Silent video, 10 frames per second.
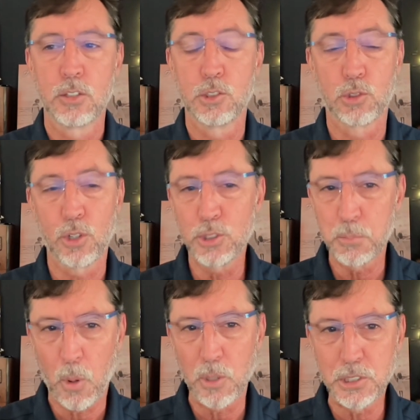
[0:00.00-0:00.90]
Gross
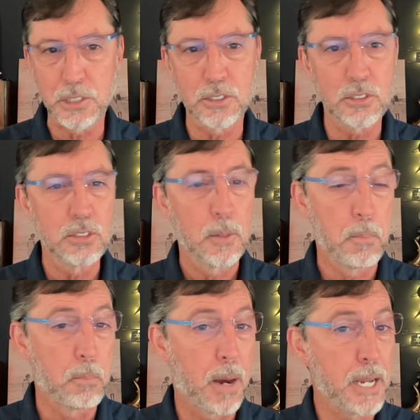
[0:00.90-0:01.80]
margin
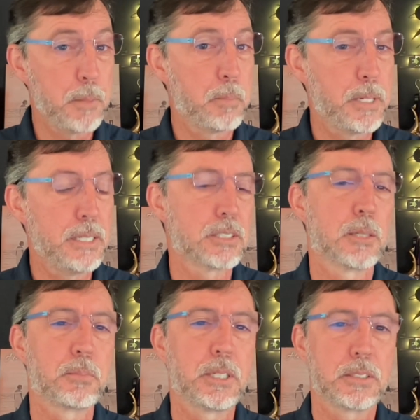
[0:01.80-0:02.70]
might be
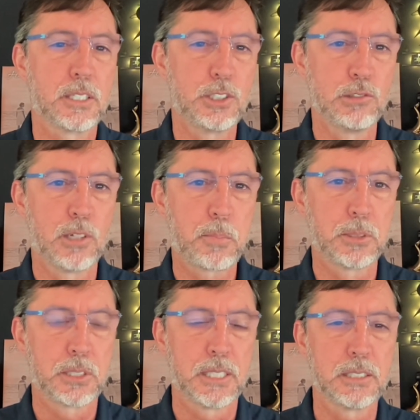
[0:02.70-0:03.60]
something that you
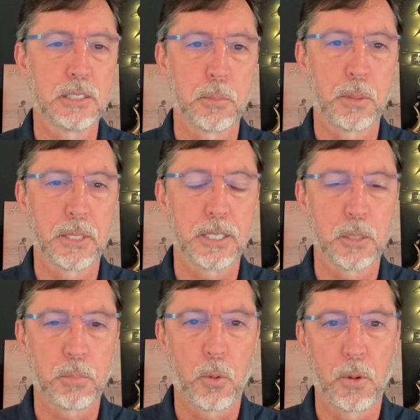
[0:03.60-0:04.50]
represent depending
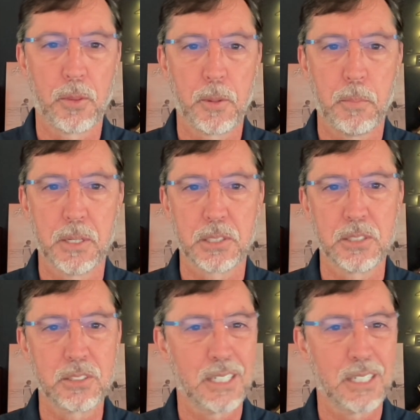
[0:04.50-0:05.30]
upon the business.